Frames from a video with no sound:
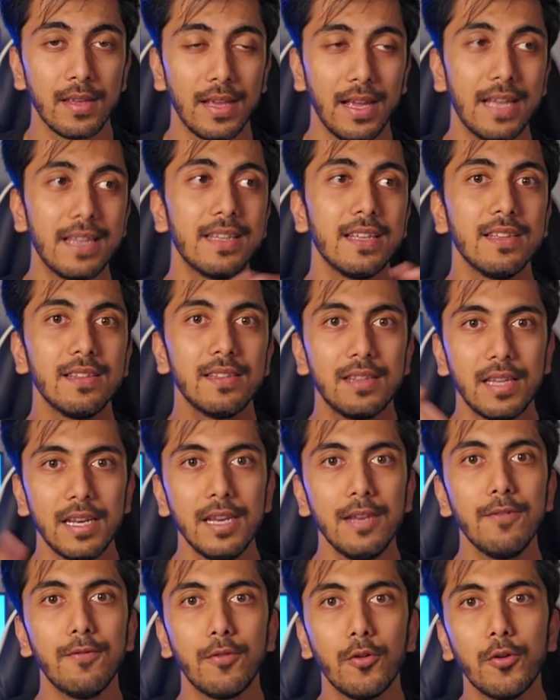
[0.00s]
And in
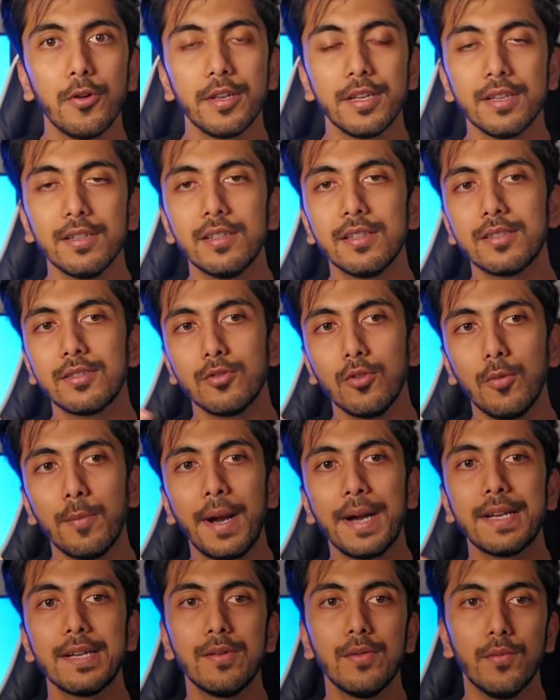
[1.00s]
3-4 years, no
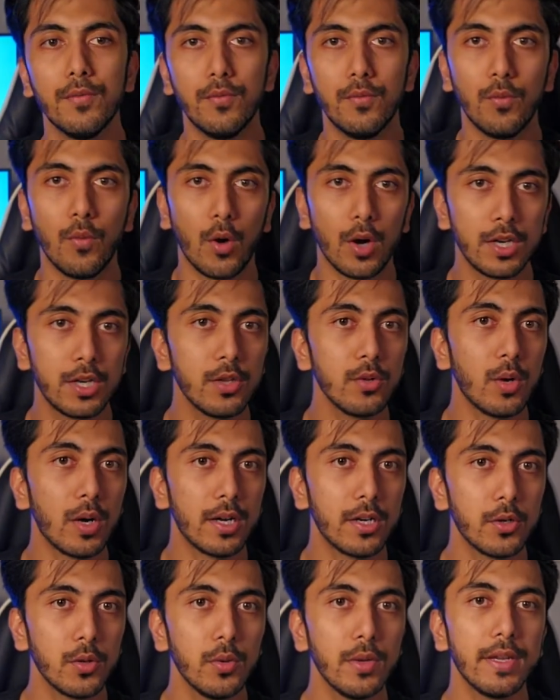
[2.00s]
matter what you
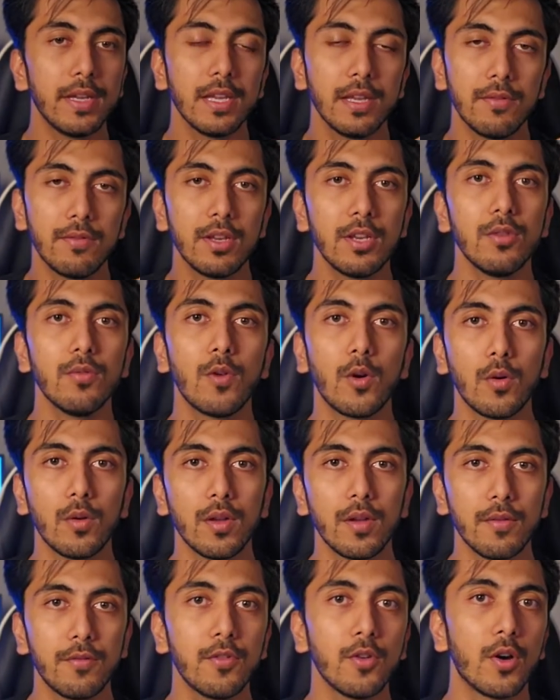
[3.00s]
are doing, even
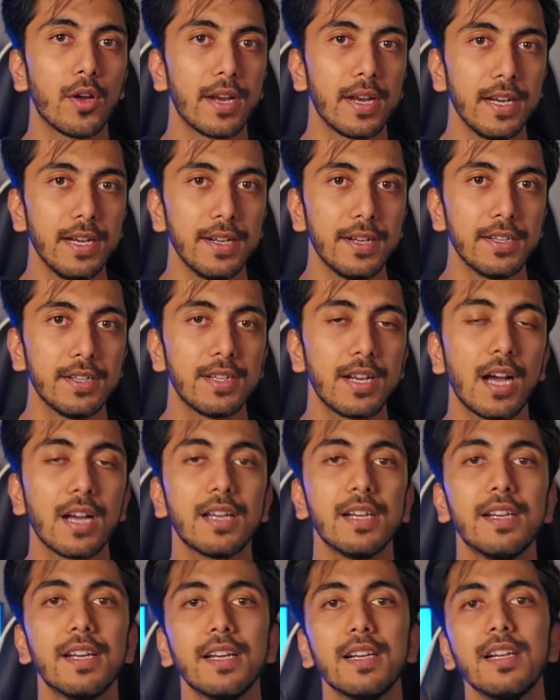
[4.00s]
if you are an intern
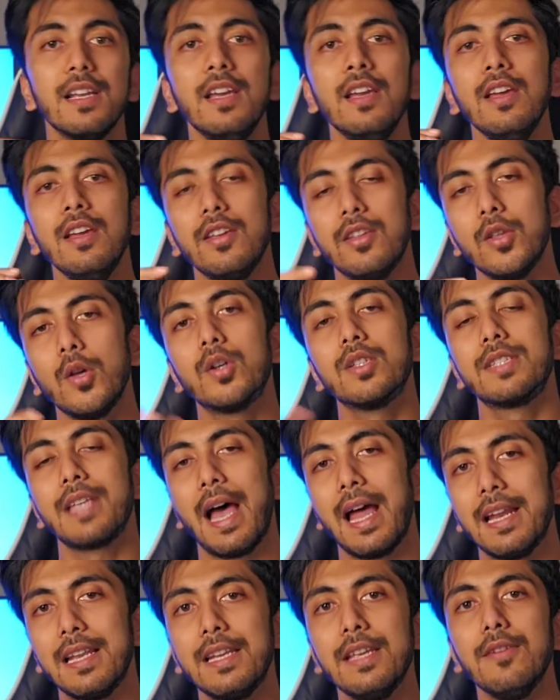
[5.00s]
architect, your
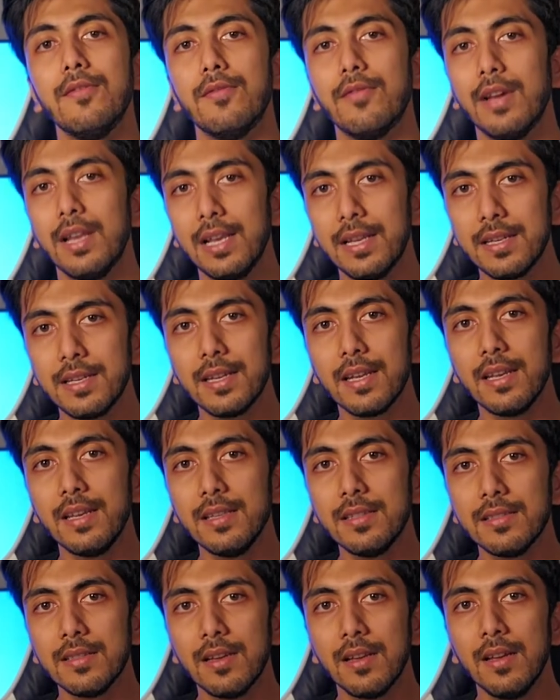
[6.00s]
salary will
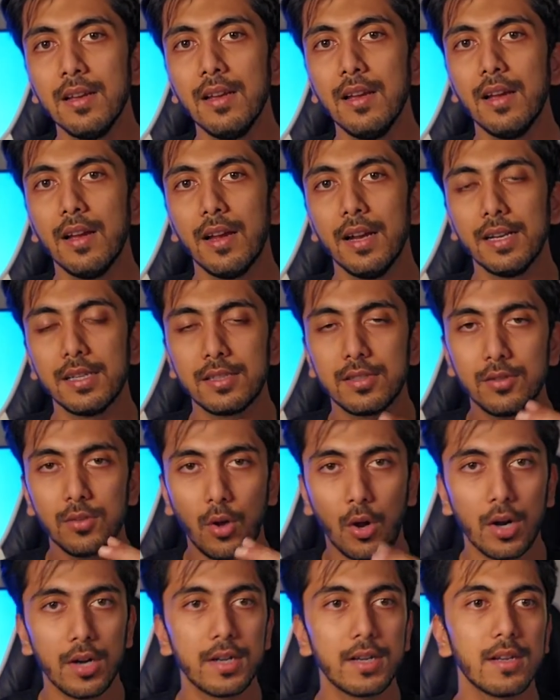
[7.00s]
increase. It's
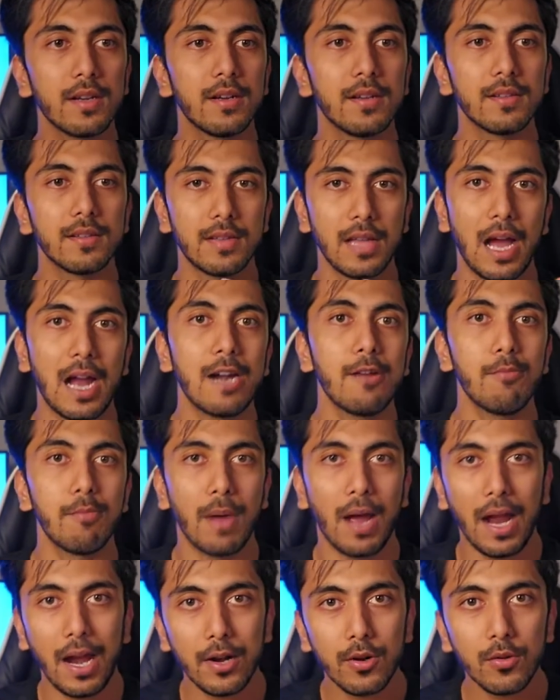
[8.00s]
not that
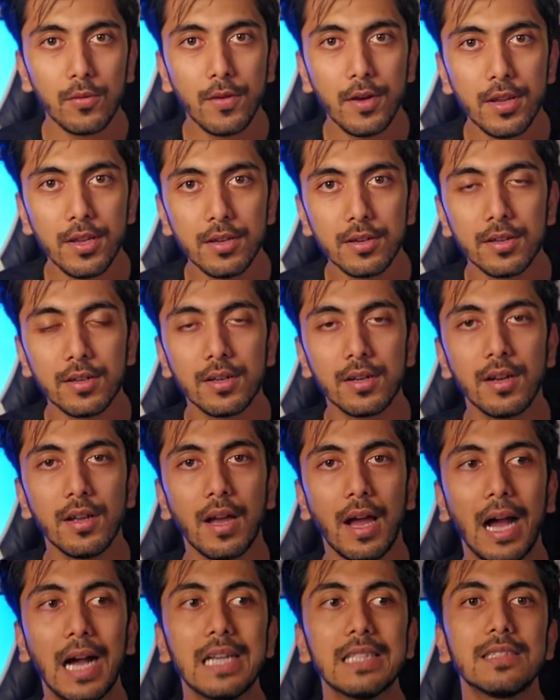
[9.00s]
bad over here
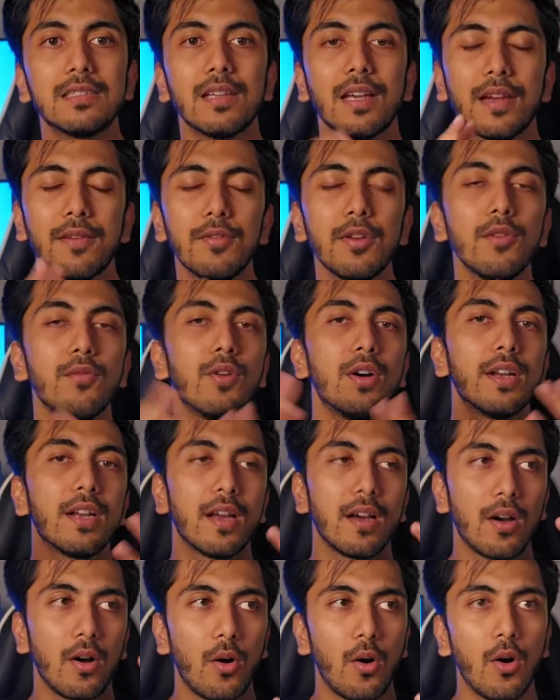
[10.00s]
as
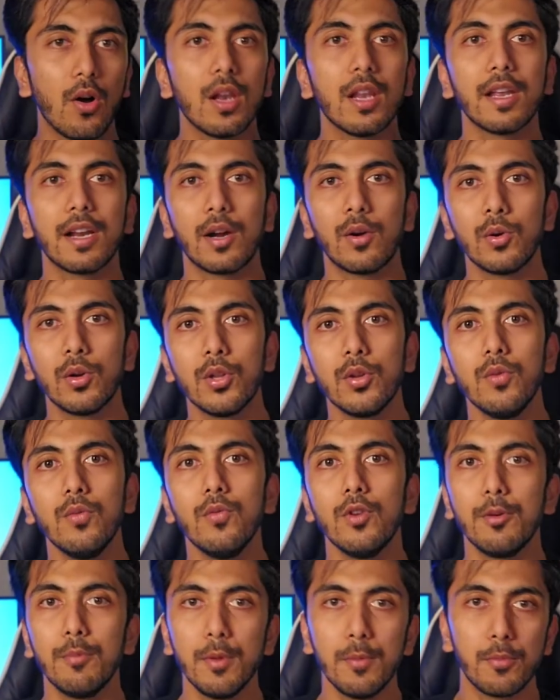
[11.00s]
everyone all around you
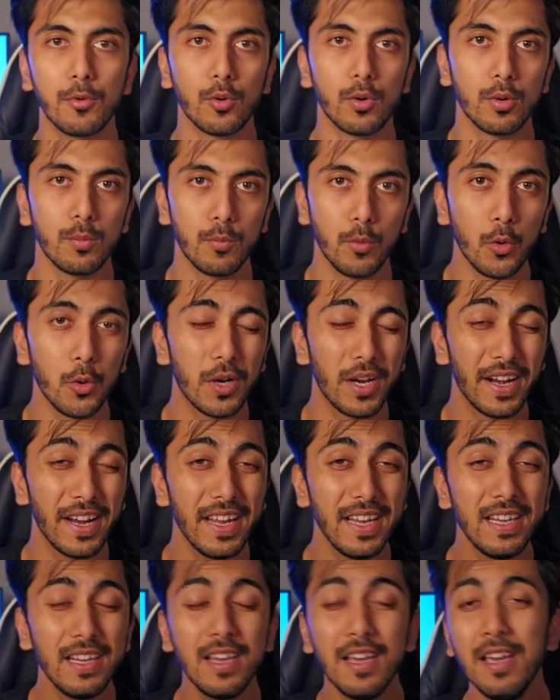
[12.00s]
would be
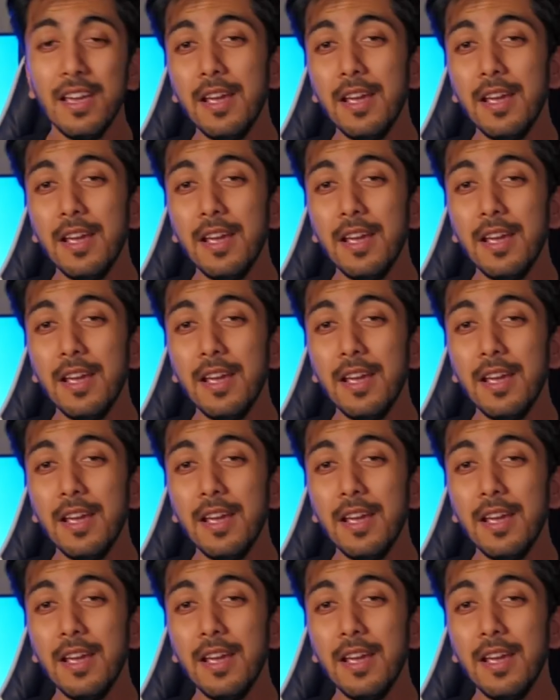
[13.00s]
portraying,